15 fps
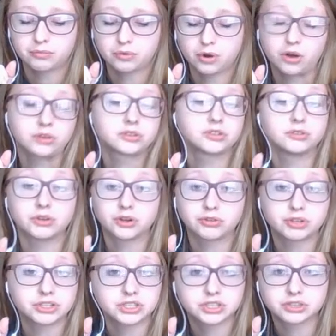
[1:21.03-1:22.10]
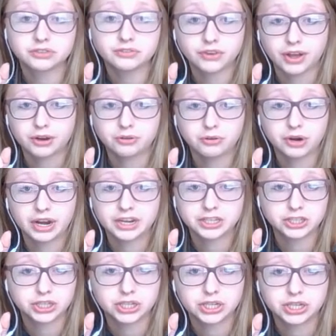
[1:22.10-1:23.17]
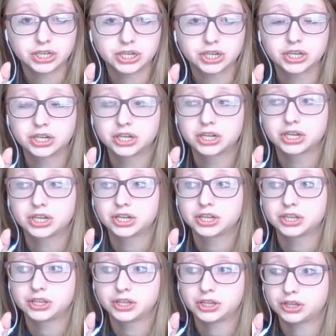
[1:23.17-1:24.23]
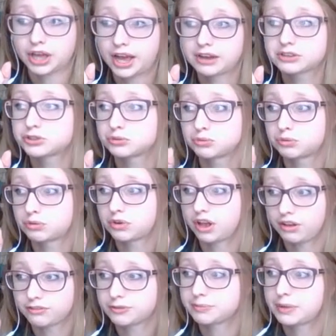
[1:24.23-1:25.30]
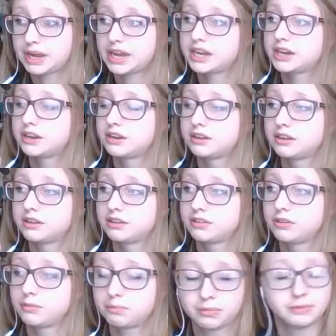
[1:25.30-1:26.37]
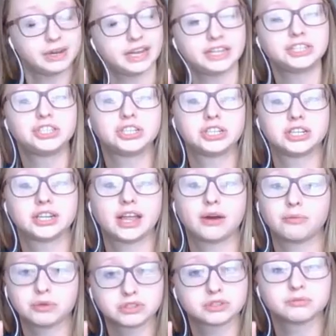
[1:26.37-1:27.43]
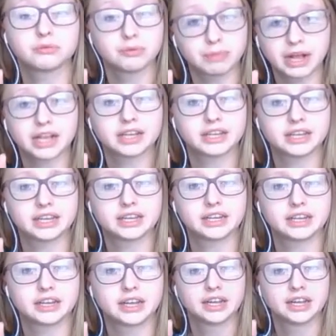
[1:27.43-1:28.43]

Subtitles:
also known as the Federation, the actual government, the nation that wasn't rebelling,